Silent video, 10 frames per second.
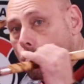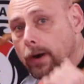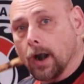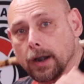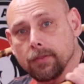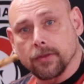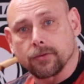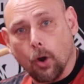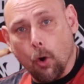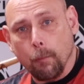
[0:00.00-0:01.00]
we're in
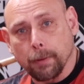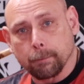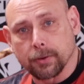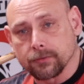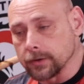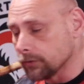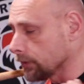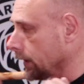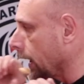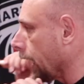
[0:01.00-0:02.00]
this open
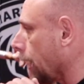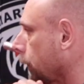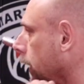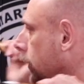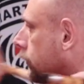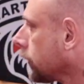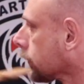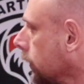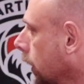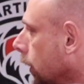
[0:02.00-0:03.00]
position, and I'm going to
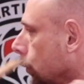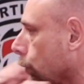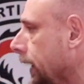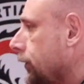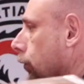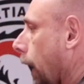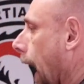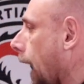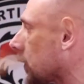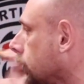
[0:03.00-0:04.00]
just
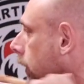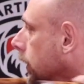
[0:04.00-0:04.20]
retract.